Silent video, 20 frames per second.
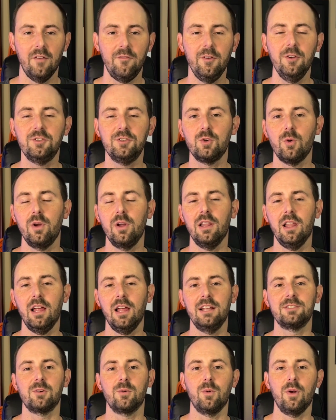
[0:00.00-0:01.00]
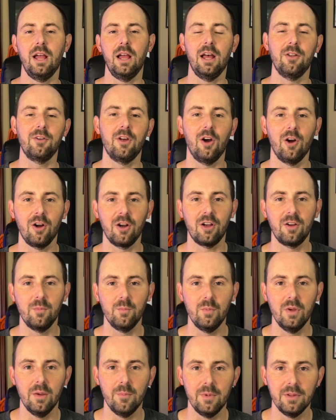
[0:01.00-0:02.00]
A few storylines around our
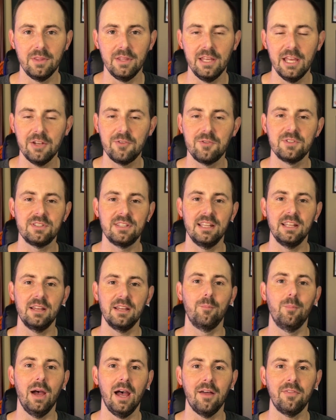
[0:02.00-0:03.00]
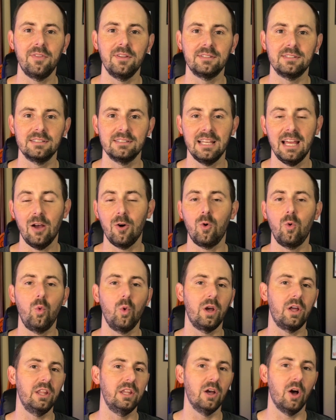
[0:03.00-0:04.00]
commitment. The interesting about this is how
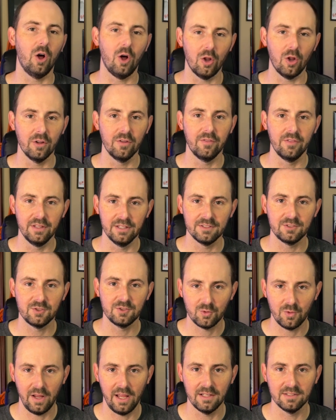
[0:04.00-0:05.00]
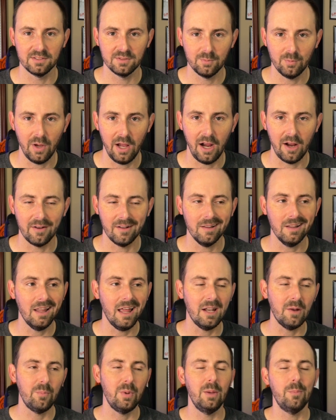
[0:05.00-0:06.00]
quickly all of this transpired. And a
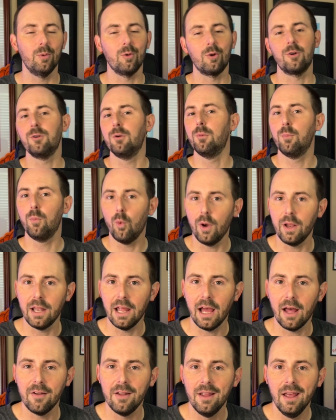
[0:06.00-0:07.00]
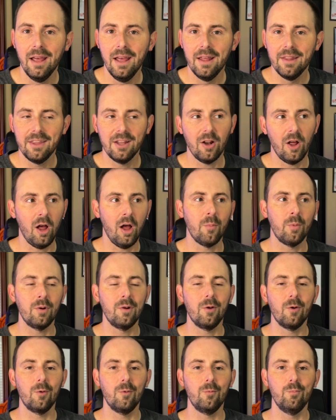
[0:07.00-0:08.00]
lot of people are going to point out that
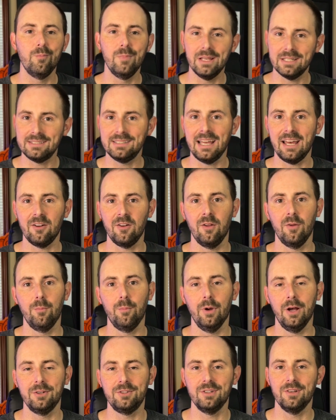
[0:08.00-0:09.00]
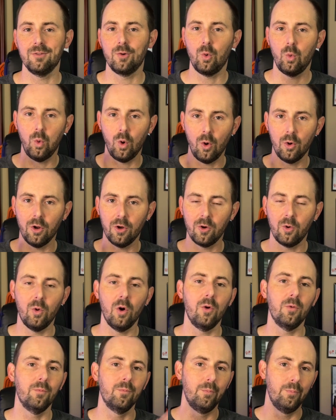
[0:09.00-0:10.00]
Auburn missed out on a bunch of
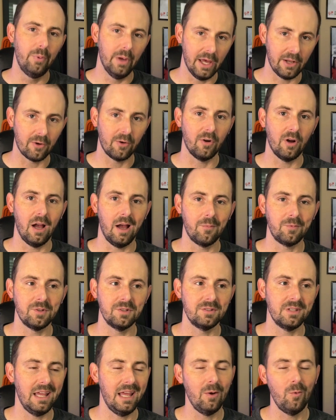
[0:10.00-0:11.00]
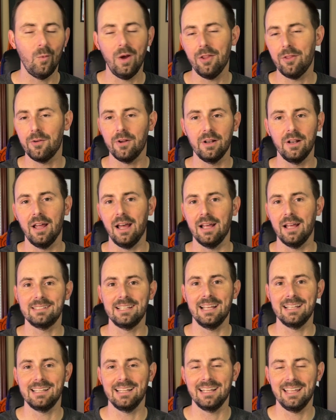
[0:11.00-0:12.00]
quote-unquote better options, and whether or not
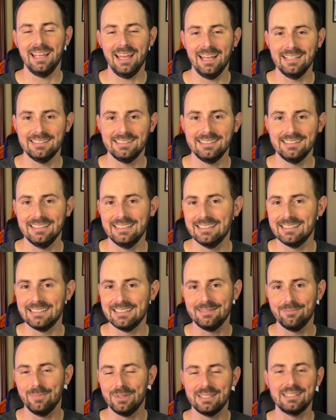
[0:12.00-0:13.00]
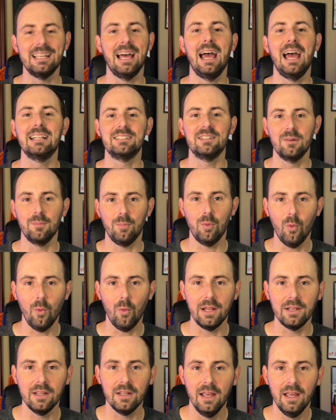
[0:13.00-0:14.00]
that's the case is besides the
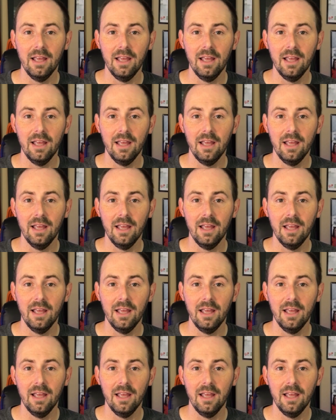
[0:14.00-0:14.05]
point.